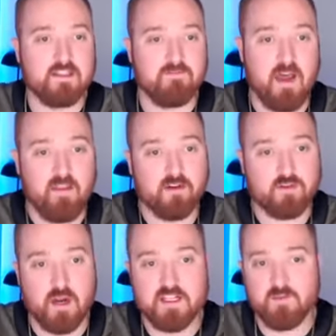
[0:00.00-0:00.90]
the
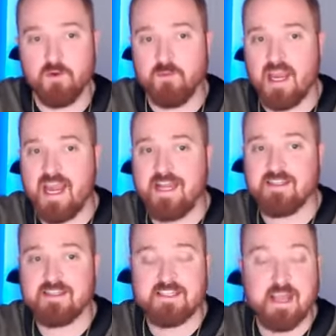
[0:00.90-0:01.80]
Father's Rights Movement
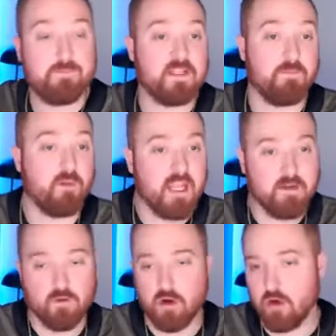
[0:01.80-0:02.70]
has stepped to the plate
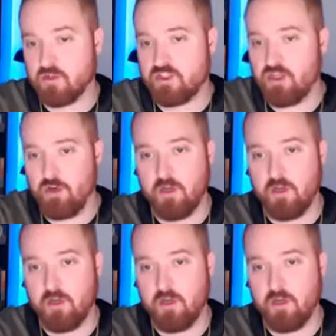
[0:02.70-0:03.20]
in regards to,